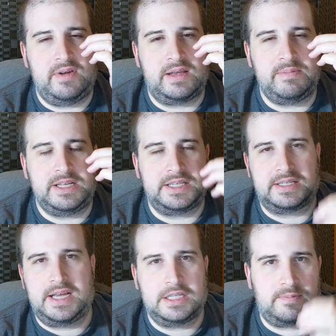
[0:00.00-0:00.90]
can be
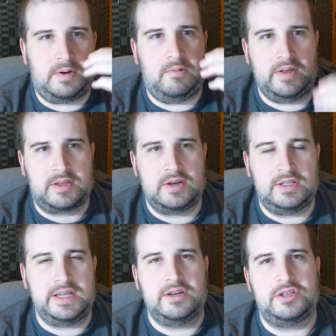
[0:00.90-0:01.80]
successful with good
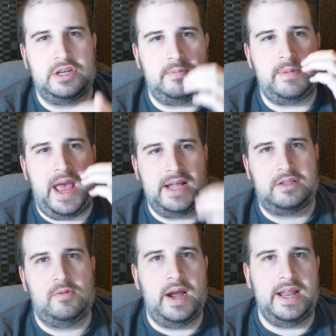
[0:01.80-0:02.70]
leadership at
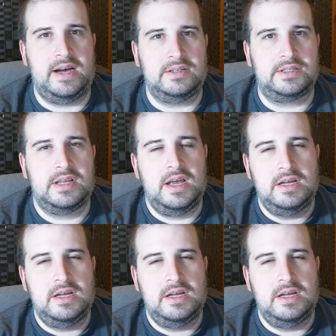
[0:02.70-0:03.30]
the White House.